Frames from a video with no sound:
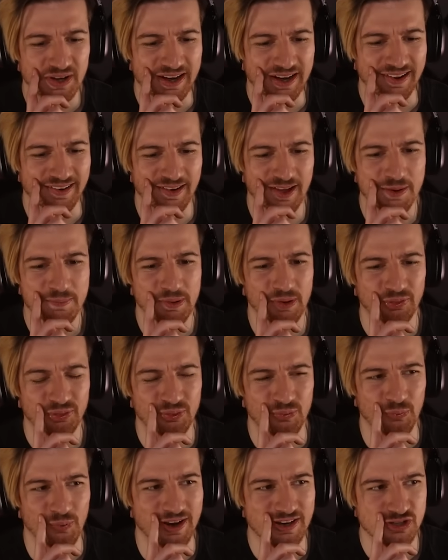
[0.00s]
I'll let him on
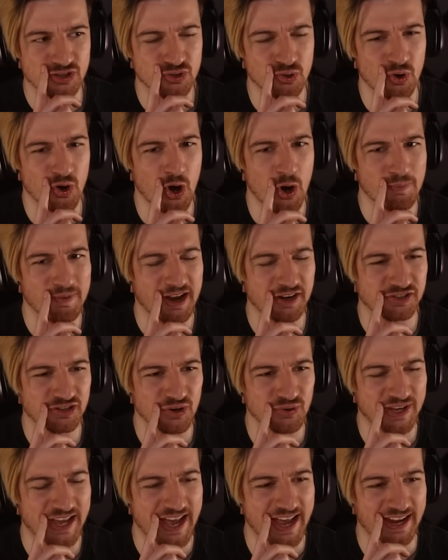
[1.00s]
through. I sure hope that's
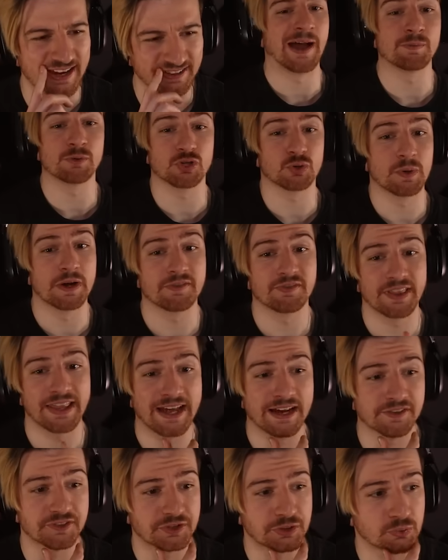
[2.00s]
okay. I'm just waiting for the
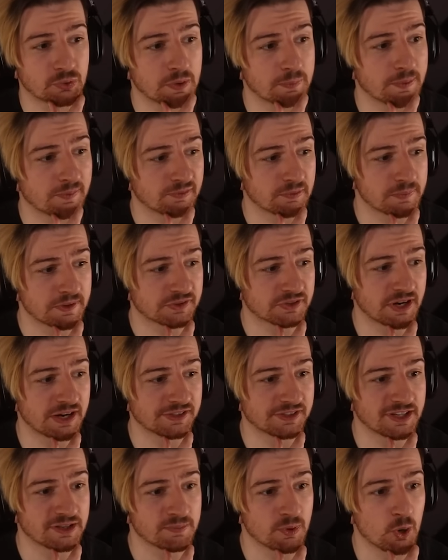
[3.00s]
hands to creep in from the
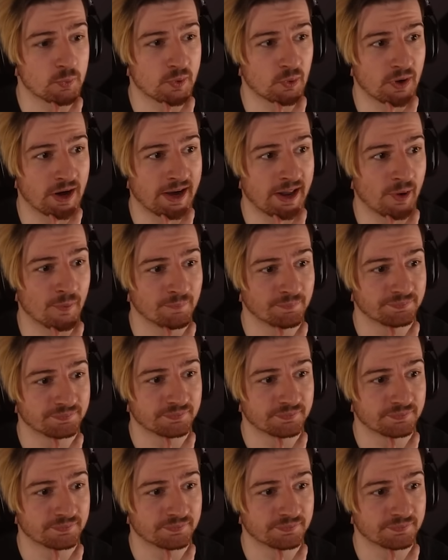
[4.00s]
sides any moment right now.